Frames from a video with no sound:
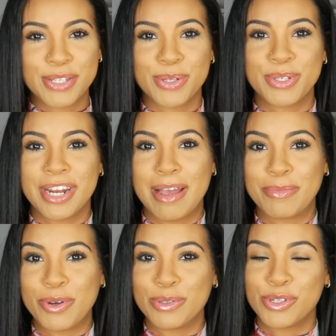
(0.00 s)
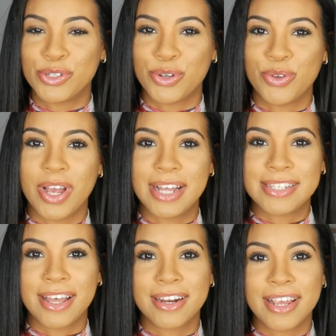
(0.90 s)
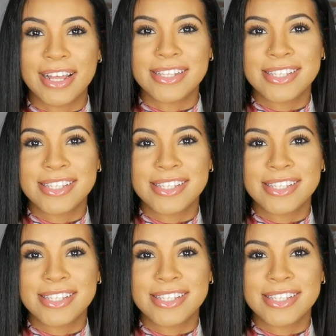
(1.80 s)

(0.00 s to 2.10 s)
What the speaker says: So today I'm going to show you guys how to get